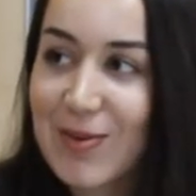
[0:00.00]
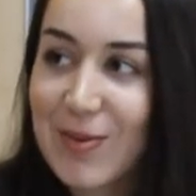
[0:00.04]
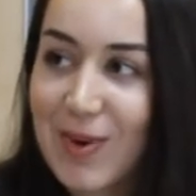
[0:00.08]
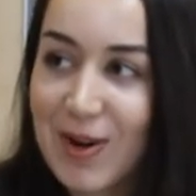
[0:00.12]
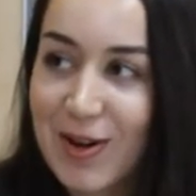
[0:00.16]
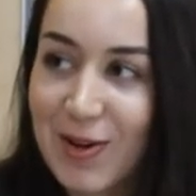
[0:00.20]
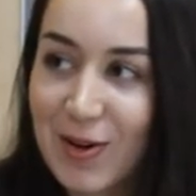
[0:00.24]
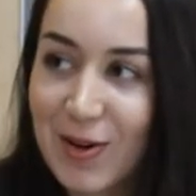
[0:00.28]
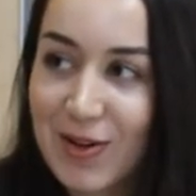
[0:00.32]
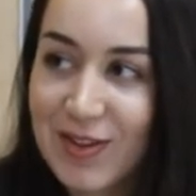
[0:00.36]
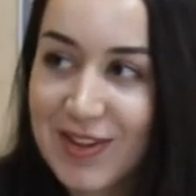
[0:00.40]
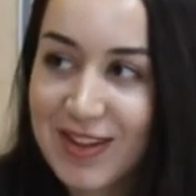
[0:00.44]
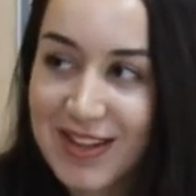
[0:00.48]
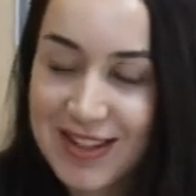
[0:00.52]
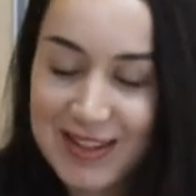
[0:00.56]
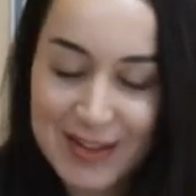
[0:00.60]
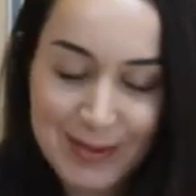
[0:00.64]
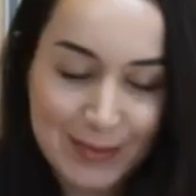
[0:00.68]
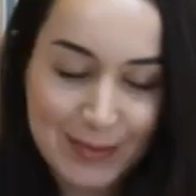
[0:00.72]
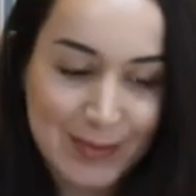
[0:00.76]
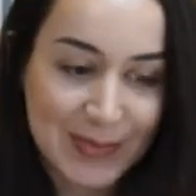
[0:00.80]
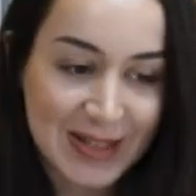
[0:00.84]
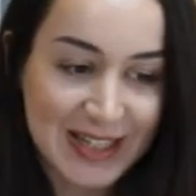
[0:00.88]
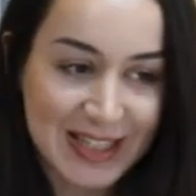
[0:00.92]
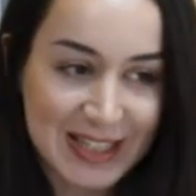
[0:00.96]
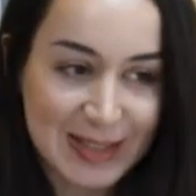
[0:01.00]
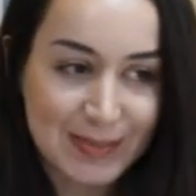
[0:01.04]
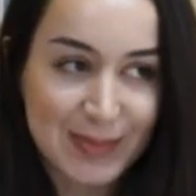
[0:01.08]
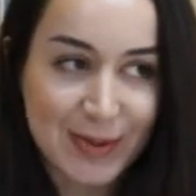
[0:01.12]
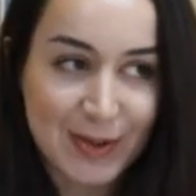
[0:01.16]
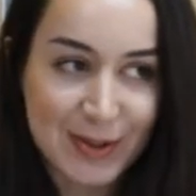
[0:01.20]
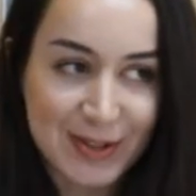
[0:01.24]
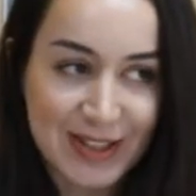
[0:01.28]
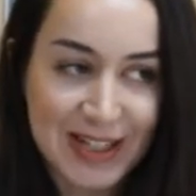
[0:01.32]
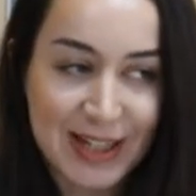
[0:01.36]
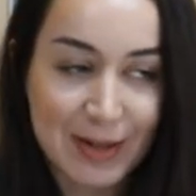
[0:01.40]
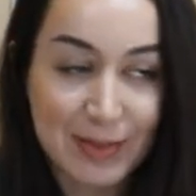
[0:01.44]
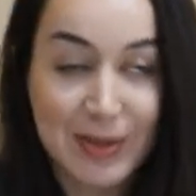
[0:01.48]
We're on this peace
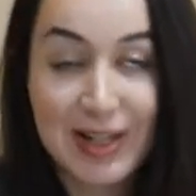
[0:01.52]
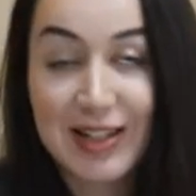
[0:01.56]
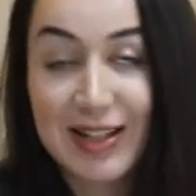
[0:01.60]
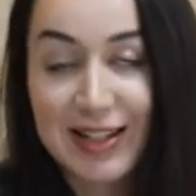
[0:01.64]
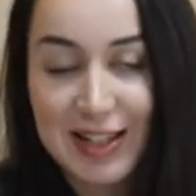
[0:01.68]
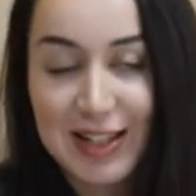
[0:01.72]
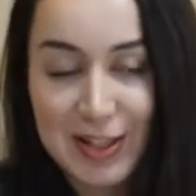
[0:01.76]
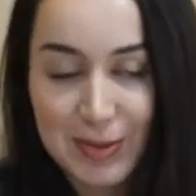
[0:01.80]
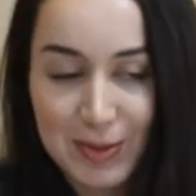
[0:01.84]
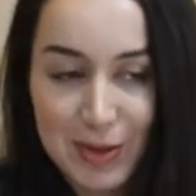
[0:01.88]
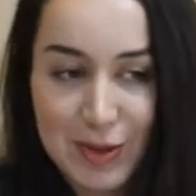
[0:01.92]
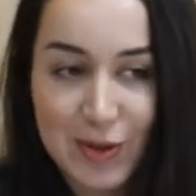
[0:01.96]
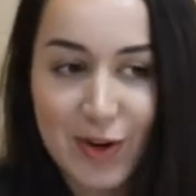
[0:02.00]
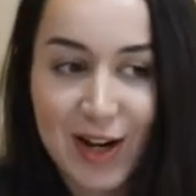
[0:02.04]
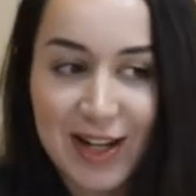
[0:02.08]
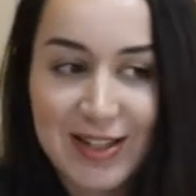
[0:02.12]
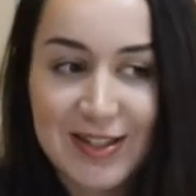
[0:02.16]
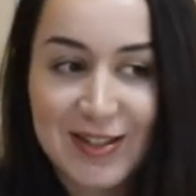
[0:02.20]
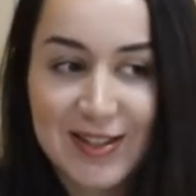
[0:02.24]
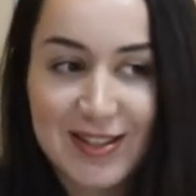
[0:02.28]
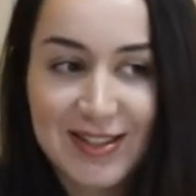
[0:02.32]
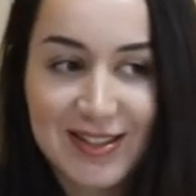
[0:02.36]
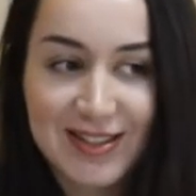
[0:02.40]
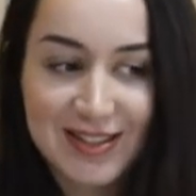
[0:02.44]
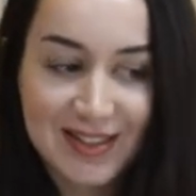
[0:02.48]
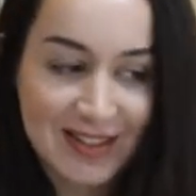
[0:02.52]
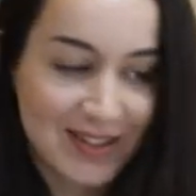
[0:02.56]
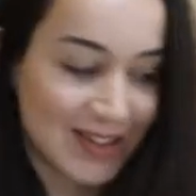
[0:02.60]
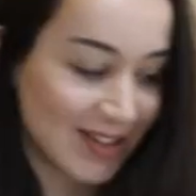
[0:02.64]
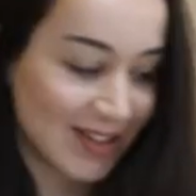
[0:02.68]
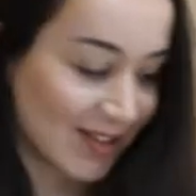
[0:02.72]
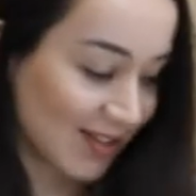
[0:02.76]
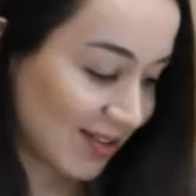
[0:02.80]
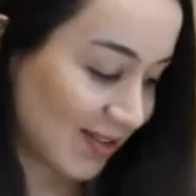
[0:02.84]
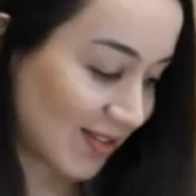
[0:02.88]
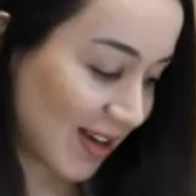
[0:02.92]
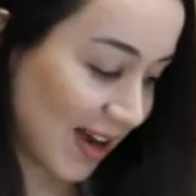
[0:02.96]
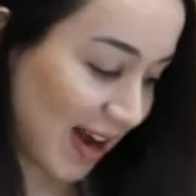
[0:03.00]
building, and we're trying
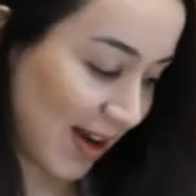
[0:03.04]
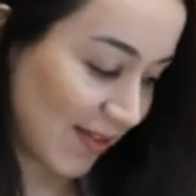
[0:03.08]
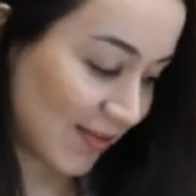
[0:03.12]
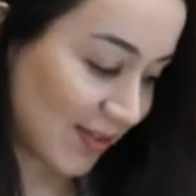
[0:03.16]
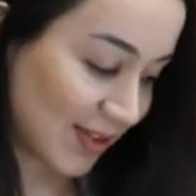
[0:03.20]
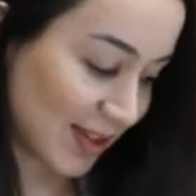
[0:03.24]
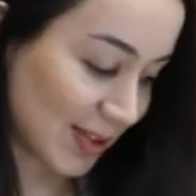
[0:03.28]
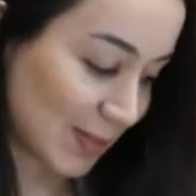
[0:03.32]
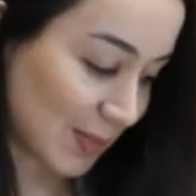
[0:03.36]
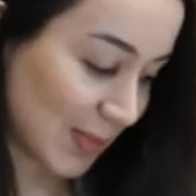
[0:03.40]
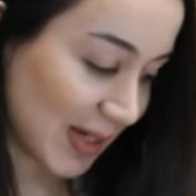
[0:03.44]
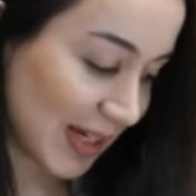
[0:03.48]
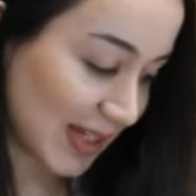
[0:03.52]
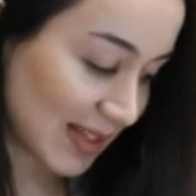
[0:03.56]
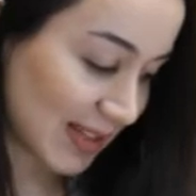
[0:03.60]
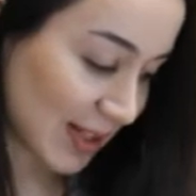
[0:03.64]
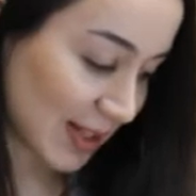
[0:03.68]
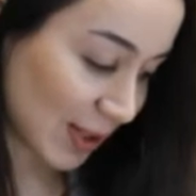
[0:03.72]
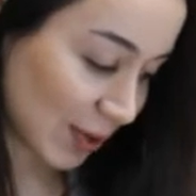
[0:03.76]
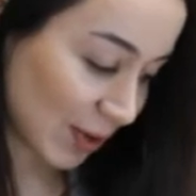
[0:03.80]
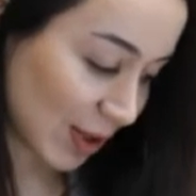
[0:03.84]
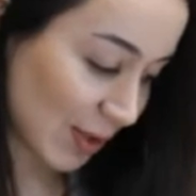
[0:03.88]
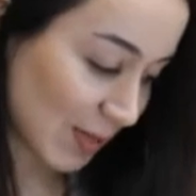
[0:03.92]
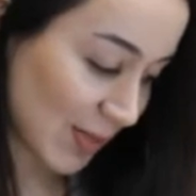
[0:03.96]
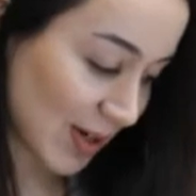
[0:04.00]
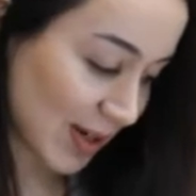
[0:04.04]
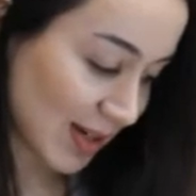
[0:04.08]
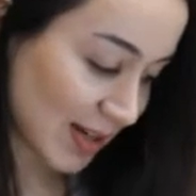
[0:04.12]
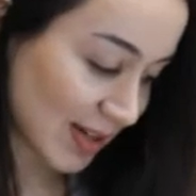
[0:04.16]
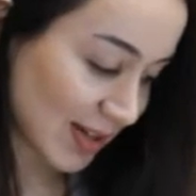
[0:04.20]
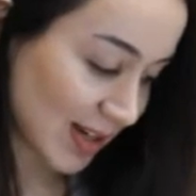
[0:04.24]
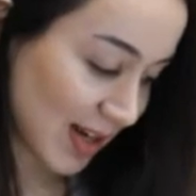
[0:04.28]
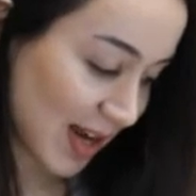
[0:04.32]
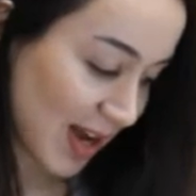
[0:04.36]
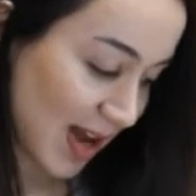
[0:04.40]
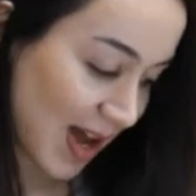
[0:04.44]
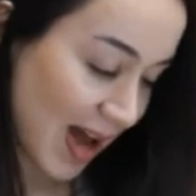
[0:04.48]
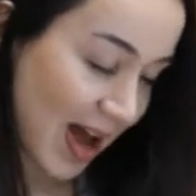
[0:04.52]
to have this peace
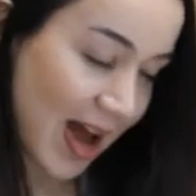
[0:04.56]
agreement.